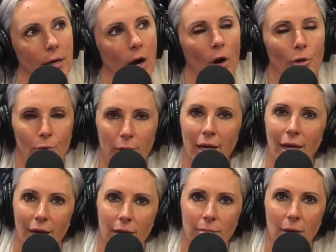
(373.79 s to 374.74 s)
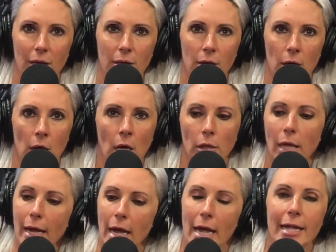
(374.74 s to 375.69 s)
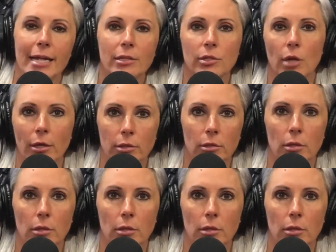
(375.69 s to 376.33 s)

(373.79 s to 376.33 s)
are you kidding me? Like, he's done